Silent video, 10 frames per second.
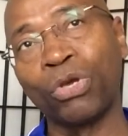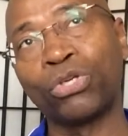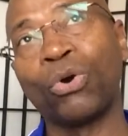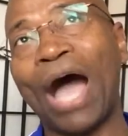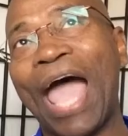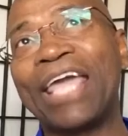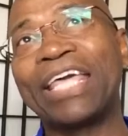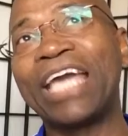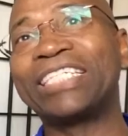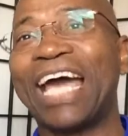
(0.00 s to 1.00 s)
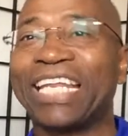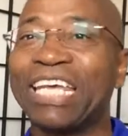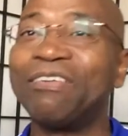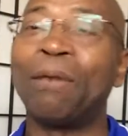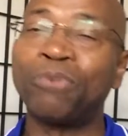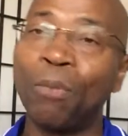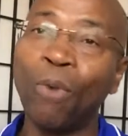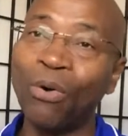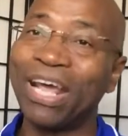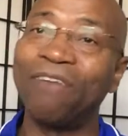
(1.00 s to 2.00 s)
So I engage in activity that
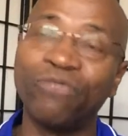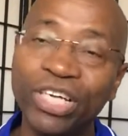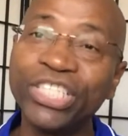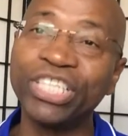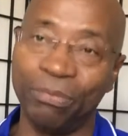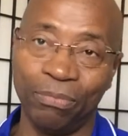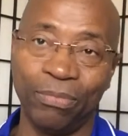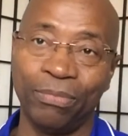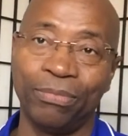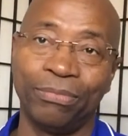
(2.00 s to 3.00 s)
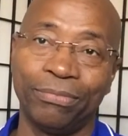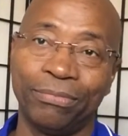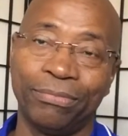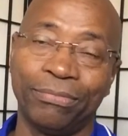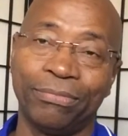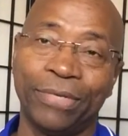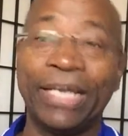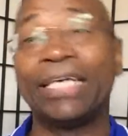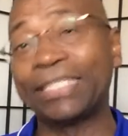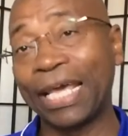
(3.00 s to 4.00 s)
promote that friendship.
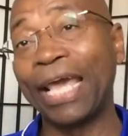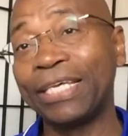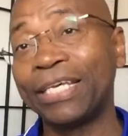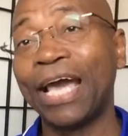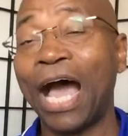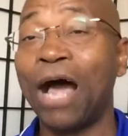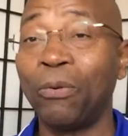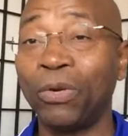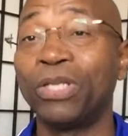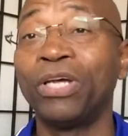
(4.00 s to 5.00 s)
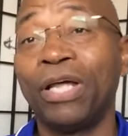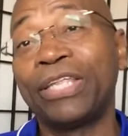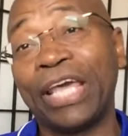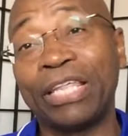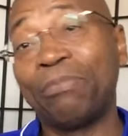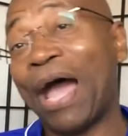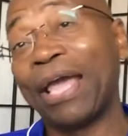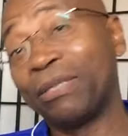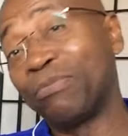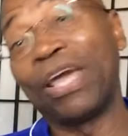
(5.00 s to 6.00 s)
In this case, I will take the
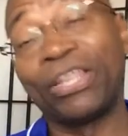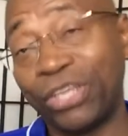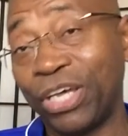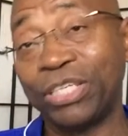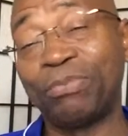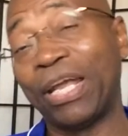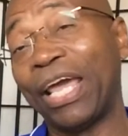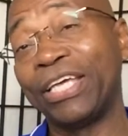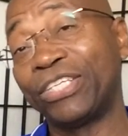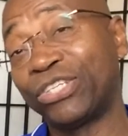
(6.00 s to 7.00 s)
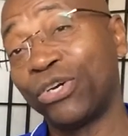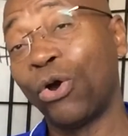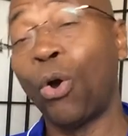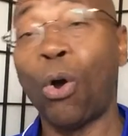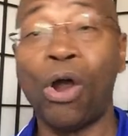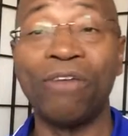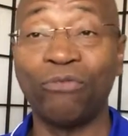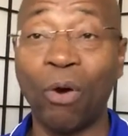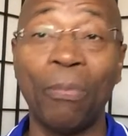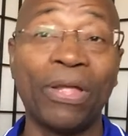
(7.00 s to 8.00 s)
bike and bring it to his place or
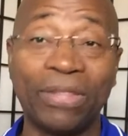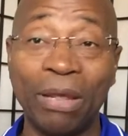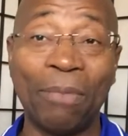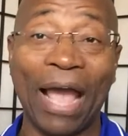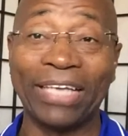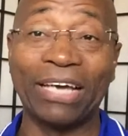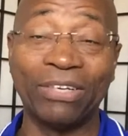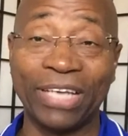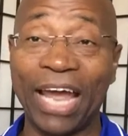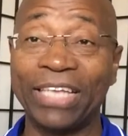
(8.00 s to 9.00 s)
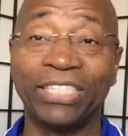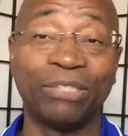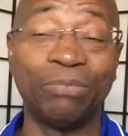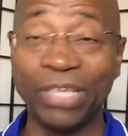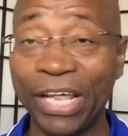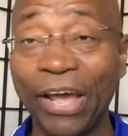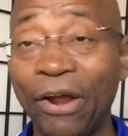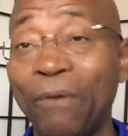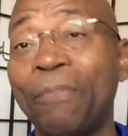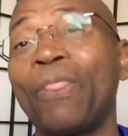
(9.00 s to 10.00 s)
inform that the bike is outside and be
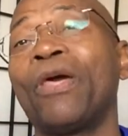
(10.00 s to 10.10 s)
there.